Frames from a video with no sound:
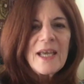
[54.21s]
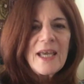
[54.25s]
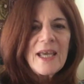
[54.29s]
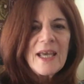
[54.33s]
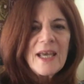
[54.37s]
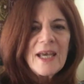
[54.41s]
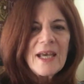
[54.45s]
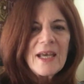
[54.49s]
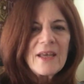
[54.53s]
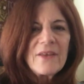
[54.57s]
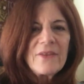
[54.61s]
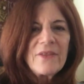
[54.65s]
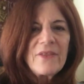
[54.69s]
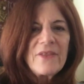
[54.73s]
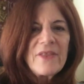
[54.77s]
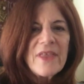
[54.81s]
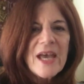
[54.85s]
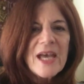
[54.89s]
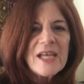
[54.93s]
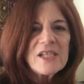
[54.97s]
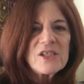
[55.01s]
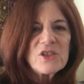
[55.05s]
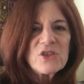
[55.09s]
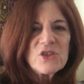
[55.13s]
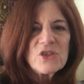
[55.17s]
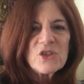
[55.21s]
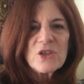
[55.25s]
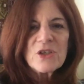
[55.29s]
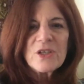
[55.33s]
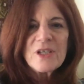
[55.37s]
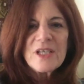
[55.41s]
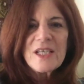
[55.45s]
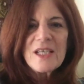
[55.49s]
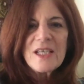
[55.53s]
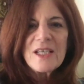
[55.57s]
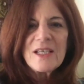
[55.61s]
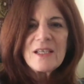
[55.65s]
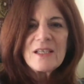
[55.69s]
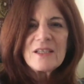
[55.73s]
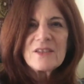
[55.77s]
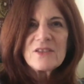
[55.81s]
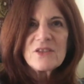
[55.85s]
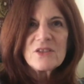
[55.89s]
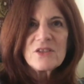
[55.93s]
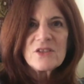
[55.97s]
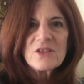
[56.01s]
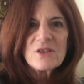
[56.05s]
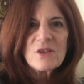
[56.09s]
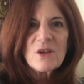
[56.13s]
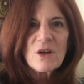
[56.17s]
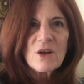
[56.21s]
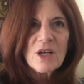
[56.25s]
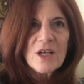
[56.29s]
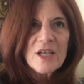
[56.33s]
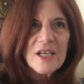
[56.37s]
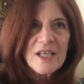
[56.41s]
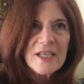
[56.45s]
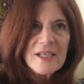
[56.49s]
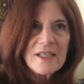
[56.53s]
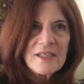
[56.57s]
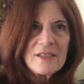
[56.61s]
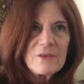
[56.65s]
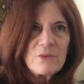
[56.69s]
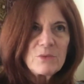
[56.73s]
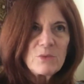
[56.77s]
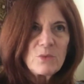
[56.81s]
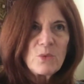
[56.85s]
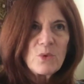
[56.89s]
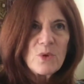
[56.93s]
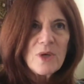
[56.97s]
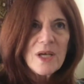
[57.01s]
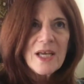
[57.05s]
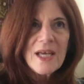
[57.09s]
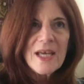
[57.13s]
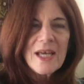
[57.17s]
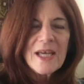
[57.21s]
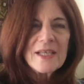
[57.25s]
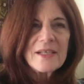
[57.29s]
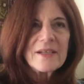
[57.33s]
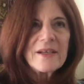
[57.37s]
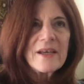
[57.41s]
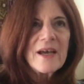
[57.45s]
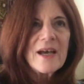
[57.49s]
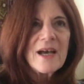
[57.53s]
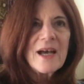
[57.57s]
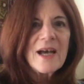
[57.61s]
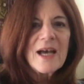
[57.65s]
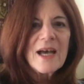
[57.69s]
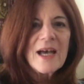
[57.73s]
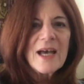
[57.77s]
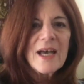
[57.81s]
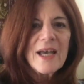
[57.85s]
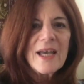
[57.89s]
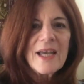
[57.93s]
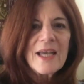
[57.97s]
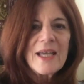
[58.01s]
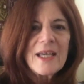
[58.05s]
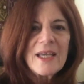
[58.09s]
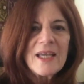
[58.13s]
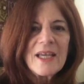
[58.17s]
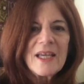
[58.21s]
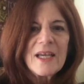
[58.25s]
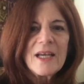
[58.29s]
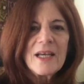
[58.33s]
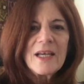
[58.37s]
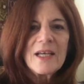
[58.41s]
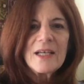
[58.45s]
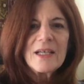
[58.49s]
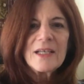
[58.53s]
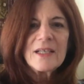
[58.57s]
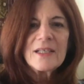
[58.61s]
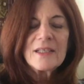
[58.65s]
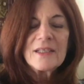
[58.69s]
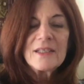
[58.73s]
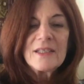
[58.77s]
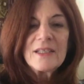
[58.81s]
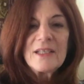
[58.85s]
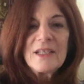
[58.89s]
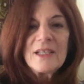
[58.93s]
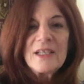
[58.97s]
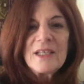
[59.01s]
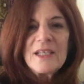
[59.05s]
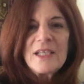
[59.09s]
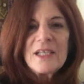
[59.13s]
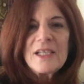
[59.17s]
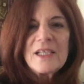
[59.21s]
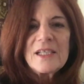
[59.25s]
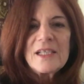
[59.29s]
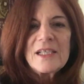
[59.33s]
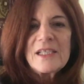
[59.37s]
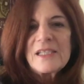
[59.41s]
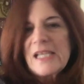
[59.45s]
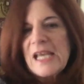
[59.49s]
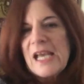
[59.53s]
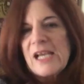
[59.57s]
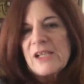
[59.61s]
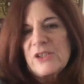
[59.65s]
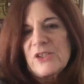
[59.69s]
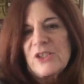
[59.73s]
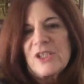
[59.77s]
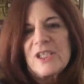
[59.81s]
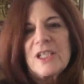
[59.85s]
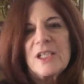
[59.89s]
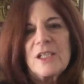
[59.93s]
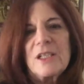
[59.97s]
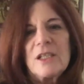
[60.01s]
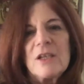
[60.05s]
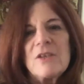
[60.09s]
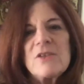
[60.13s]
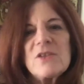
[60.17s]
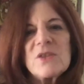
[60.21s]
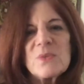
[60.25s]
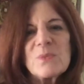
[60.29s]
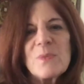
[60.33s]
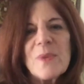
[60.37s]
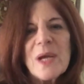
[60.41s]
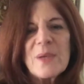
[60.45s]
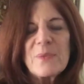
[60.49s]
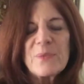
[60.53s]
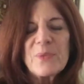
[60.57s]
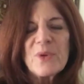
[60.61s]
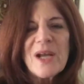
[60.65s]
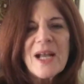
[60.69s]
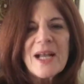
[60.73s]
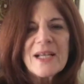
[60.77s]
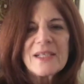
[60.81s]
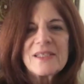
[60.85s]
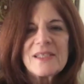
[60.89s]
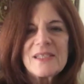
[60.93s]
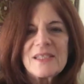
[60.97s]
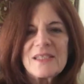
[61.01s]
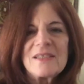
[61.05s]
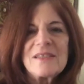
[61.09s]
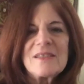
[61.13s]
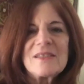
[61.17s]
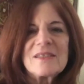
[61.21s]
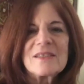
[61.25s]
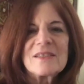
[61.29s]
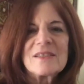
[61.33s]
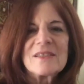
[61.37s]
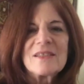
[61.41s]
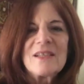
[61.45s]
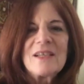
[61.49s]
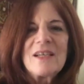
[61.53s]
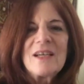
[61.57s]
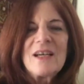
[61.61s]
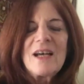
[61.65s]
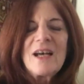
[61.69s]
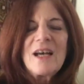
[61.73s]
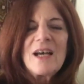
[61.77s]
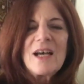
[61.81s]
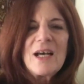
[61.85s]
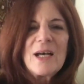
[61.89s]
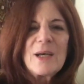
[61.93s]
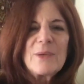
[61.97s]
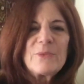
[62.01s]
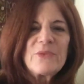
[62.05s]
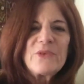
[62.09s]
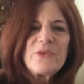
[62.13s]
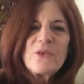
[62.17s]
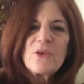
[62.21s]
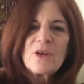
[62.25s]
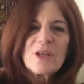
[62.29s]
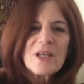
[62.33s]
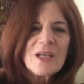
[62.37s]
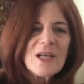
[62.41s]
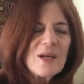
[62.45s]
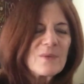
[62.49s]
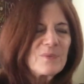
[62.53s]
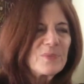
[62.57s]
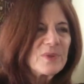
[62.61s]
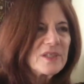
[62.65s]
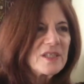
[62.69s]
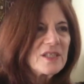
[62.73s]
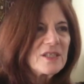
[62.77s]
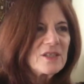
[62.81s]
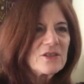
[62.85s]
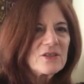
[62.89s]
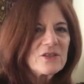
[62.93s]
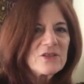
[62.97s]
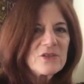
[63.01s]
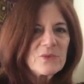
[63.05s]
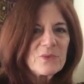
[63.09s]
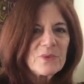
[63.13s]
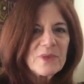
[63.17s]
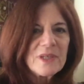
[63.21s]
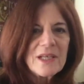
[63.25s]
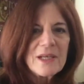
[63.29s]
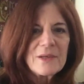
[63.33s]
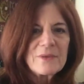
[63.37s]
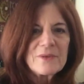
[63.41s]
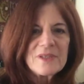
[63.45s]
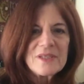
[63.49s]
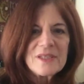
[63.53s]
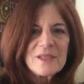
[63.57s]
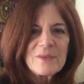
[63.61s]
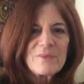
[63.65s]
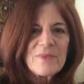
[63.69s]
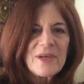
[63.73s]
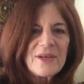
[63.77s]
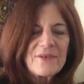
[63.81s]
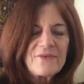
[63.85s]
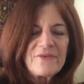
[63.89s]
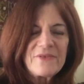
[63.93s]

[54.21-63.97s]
And that journey started when I actually closed my practice for a couple of years when I was in my